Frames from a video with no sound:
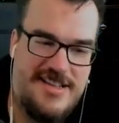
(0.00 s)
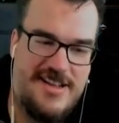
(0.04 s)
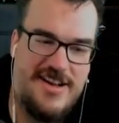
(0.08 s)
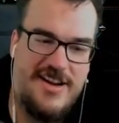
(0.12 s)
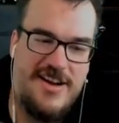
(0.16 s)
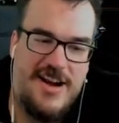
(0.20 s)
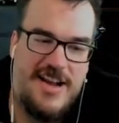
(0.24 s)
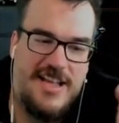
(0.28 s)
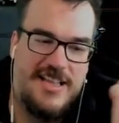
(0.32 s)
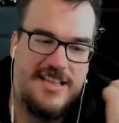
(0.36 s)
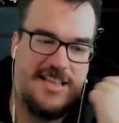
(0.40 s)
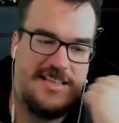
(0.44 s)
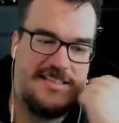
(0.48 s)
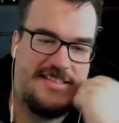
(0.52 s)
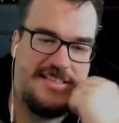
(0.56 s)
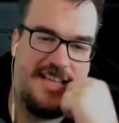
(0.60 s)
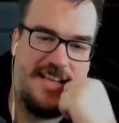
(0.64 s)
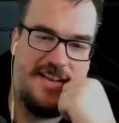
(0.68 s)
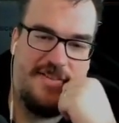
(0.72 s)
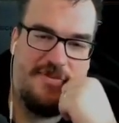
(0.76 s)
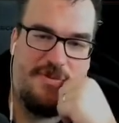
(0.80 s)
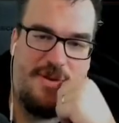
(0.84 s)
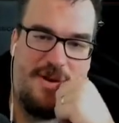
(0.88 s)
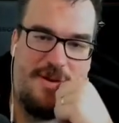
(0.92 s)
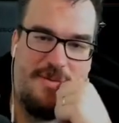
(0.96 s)
All right, let's see.
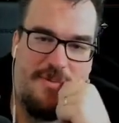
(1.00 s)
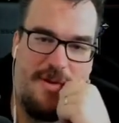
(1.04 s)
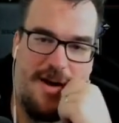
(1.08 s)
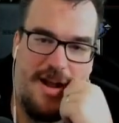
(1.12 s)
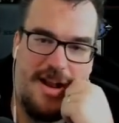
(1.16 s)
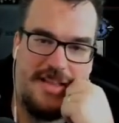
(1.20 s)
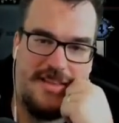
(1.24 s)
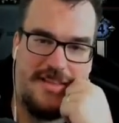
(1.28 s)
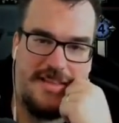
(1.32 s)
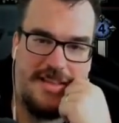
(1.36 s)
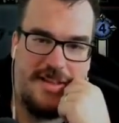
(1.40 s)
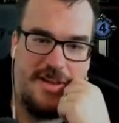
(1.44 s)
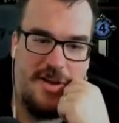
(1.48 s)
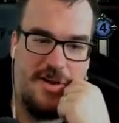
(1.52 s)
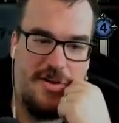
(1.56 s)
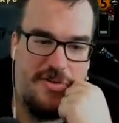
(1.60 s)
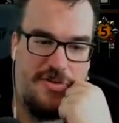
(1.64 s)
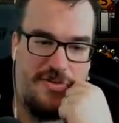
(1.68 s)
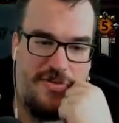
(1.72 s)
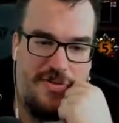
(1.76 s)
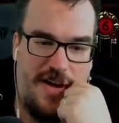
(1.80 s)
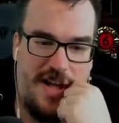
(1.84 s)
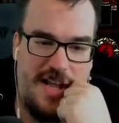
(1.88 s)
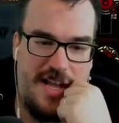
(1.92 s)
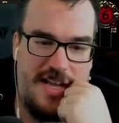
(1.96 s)
If we wanted to go
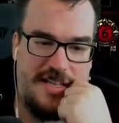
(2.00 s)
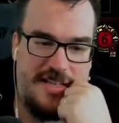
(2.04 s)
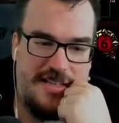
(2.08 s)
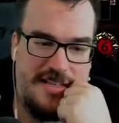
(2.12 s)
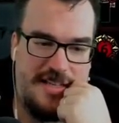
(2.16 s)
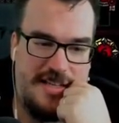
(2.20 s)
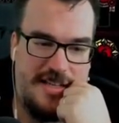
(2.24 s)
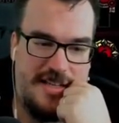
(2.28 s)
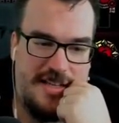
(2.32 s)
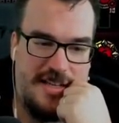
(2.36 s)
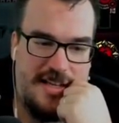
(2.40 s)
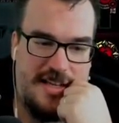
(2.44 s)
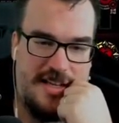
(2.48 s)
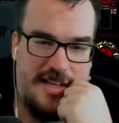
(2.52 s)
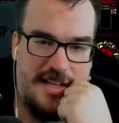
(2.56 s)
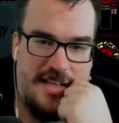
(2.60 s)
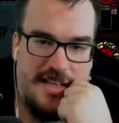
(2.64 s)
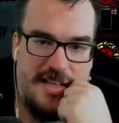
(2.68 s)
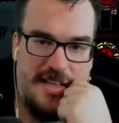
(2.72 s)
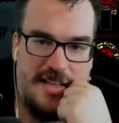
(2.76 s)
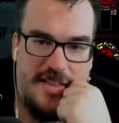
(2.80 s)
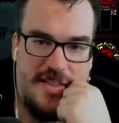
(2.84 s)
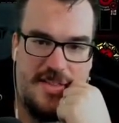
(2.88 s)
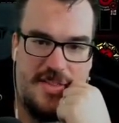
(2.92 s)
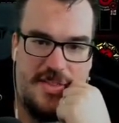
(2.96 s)
fight
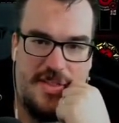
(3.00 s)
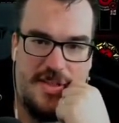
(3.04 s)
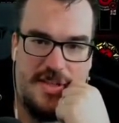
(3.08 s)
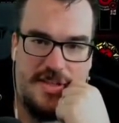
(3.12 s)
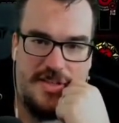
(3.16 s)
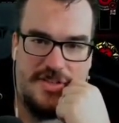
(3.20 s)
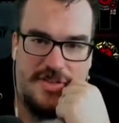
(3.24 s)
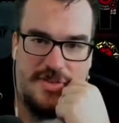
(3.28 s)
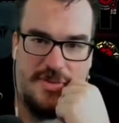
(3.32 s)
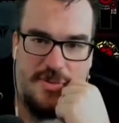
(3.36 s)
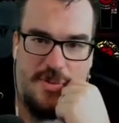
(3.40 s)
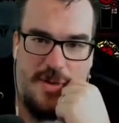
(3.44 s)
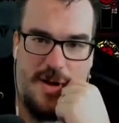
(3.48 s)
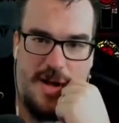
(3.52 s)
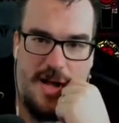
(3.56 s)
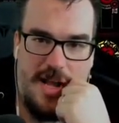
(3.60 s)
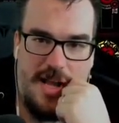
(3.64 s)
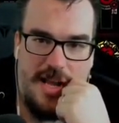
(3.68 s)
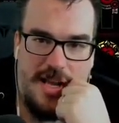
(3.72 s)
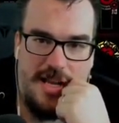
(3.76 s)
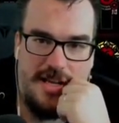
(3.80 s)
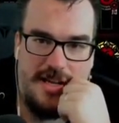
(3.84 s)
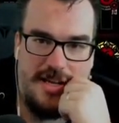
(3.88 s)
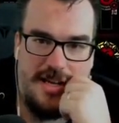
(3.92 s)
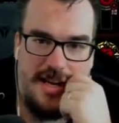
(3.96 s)
the
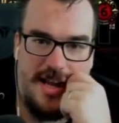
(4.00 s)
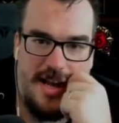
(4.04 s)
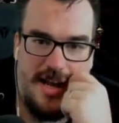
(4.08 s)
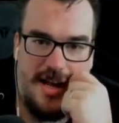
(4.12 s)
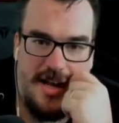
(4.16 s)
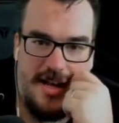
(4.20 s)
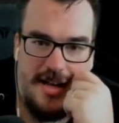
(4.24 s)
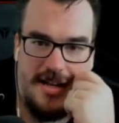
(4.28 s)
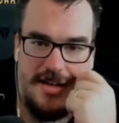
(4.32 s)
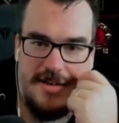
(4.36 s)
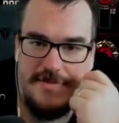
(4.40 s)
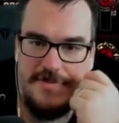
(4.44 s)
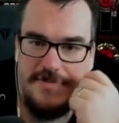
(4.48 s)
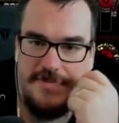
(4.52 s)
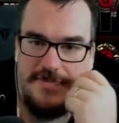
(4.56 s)
swine god.